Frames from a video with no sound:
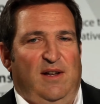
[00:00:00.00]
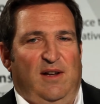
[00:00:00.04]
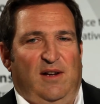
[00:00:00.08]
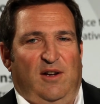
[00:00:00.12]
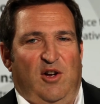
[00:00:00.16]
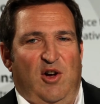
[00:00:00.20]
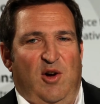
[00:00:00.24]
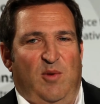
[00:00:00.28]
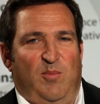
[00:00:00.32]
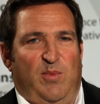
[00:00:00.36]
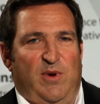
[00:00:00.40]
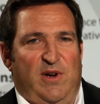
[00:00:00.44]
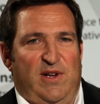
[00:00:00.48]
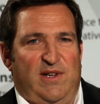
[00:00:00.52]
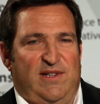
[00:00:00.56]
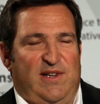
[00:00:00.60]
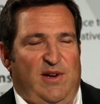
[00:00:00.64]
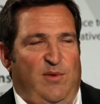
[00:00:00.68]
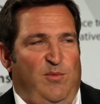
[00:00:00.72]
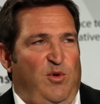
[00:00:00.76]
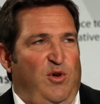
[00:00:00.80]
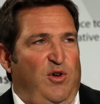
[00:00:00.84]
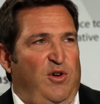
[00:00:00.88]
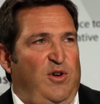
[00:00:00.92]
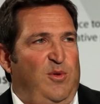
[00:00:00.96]
companies I
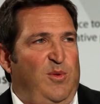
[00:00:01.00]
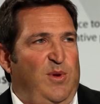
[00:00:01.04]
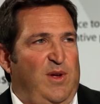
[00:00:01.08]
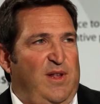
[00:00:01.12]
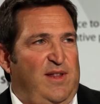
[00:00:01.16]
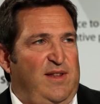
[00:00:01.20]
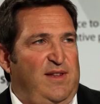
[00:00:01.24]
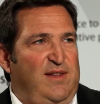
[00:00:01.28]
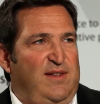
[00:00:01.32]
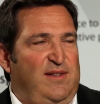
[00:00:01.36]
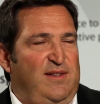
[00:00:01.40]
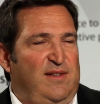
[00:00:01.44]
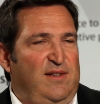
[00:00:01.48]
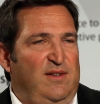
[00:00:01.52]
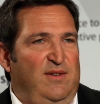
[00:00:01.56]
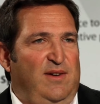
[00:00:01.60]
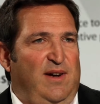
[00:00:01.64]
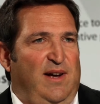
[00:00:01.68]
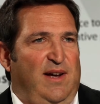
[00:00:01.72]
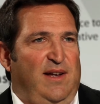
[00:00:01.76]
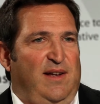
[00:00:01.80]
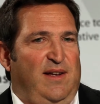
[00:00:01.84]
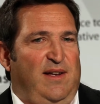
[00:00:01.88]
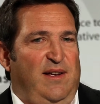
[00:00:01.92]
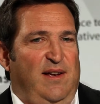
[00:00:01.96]
work with, so
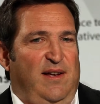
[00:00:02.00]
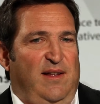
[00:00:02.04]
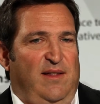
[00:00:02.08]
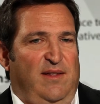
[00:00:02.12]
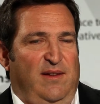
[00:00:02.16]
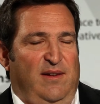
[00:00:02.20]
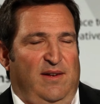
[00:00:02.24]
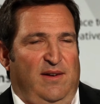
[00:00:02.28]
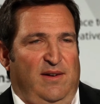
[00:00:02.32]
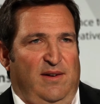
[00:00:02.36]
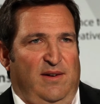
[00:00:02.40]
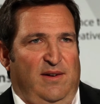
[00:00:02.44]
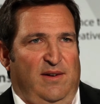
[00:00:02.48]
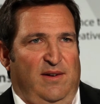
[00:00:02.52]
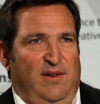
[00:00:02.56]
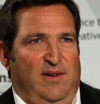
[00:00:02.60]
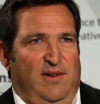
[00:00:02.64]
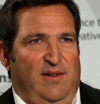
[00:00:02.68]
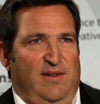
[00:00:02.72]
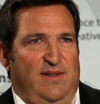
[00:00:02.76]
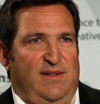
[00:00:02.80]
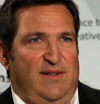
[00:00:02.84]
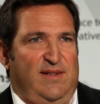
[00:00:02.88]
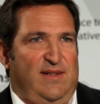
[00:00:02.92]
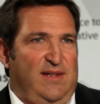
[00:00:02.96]
I
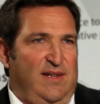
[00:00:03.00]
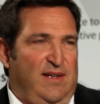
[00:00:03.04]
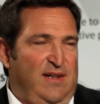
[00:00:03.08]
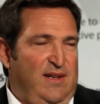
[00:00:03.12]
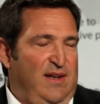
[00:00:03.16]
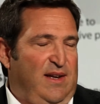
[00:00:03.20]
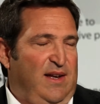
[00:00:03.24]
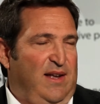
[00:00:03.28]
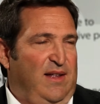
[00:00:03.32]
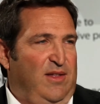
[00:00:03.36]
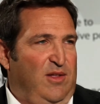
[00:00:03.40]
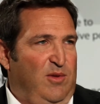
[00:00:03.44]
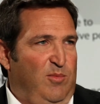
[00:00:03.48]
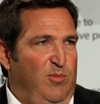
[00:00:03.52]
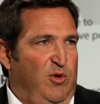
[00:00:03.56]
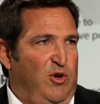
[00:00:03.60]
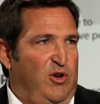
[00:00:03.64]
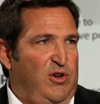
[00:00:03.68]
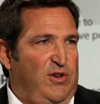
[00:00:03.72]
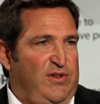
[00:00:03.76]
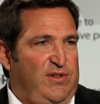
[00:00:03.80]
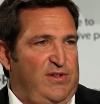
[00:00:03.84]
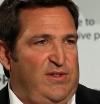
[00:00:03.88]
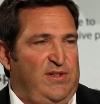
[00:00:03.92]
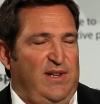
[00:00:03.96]
can see in the
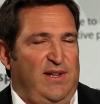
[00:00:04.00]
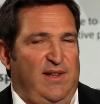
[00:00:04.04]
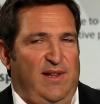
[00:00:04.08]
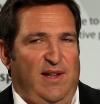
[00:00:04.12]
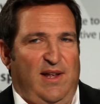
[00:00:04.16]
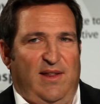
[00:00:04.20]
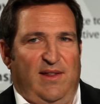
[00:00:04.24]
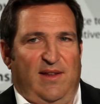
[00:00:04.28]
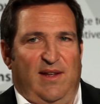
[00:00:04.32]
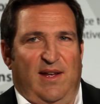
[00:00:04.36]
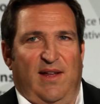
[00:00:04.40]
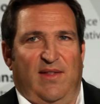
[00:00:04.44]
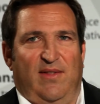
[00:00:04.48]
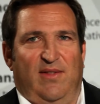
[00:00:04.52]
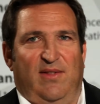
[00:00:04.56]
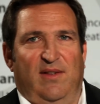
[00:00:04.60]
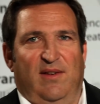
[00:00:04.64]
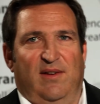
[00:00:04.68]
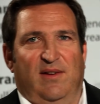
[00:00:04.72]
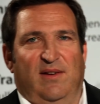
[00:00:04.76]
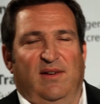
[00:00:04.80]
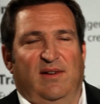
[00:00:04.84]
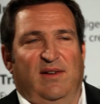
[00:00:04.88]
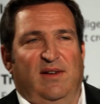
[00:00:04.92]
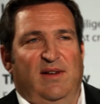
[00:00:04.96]
books and get
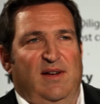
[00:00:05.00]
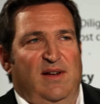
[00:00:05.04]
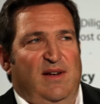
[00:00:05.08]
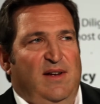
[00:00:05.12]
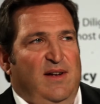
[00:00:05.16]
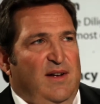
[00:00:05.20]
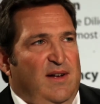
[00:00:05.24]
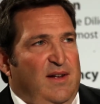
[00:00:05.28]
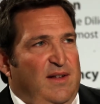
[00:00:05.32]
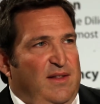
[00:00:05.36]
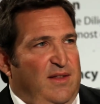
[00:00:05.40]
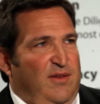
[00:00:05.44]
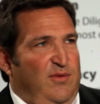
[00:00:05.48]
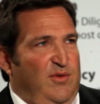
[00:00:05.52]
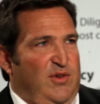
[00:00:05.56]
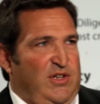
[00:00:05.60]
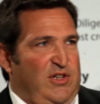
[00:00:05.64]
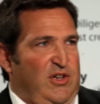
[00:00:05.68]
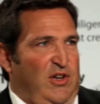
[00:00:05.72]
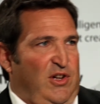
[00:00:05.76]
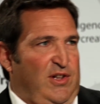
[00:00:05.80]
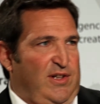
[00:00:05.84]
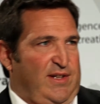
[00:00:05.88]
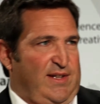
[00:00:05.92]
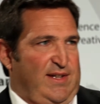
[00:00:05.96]
the
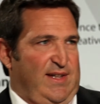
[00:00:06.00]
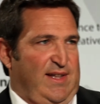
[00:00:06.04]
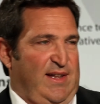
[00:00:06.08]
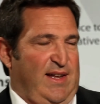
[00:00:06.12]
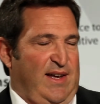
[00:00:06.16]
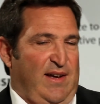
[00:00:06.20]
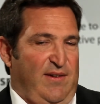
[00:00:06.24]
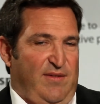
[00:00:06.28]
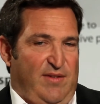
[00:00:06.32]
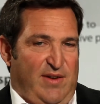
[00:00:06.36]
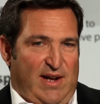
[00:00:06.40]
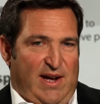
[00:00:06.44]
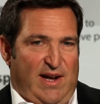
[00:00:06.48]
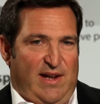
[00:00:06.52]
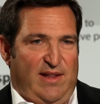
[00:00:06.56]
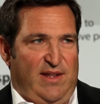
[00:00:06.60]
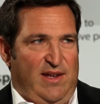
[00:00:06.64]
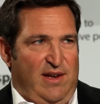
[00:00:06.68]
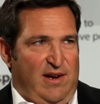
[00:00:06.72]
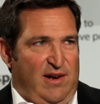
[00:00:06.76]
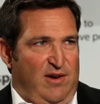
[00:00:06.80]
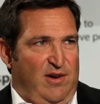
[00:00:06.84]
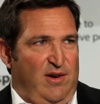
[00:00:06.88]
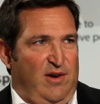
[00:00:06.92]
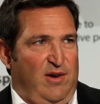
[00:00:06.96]
results and have an
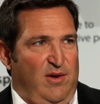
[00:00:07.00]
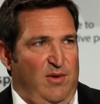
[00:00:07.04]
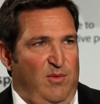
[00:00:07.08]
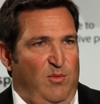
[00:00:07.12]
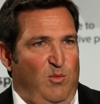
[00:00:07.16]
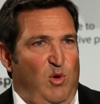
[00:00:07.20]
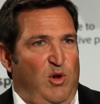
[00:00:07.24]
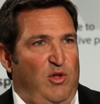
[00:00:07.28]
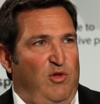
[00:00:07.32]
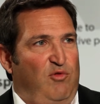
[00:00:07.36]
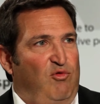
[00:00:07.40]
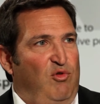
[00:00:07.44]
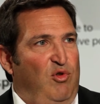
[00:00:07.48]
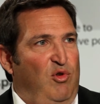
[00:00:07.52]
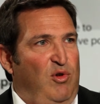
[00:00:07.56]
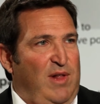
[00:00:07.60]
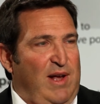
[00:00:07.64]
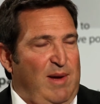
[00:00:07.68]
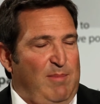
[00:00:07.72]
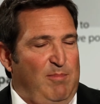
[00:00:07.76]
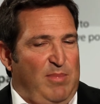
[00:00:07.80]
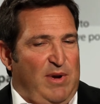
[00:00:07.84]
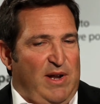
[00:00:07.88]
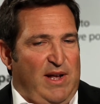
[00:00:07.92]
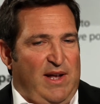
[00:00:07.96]
idea of what role
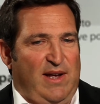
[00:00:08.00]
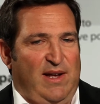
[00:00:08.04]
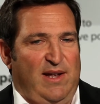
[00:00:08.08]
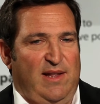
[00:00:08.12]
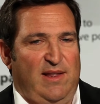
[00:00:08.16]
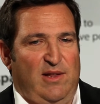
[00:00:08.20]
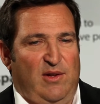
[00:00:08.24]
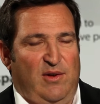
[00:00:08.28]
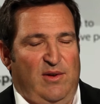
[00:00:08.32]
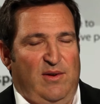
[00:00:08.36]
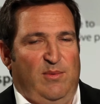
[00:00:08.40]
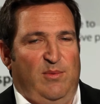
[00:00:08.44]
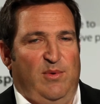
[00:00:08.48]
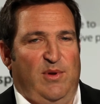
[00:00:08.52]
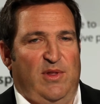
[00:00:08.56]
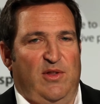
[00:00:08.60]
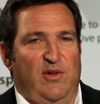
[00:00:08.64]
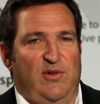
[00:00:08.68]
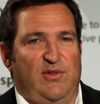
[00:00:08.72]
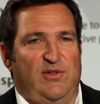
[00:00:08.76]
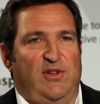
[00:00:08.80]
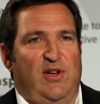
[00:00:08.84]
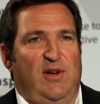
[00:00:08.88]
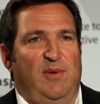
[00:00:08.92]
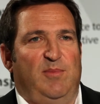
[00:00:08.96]
I'm playing with
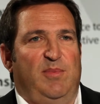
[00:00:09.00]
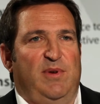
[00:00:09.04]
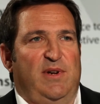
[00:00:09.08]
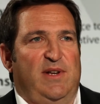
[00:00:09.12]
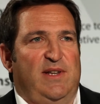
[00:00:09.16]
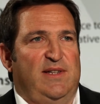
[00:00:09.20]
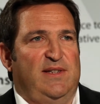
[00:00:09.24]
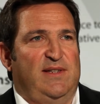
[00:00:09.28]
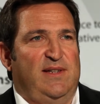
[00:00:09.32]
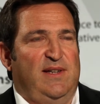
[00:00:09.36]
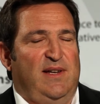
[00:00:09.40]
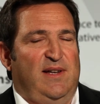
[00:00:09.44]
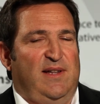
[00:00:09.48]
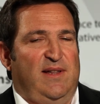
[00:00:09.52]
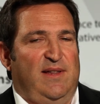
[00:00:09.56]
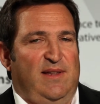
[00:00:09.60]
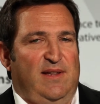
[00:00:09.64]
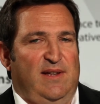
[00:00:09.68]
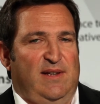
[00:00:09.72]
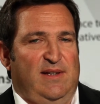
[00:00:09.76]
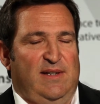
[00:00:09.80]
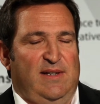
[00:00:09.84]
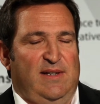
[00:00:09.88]
those companies. And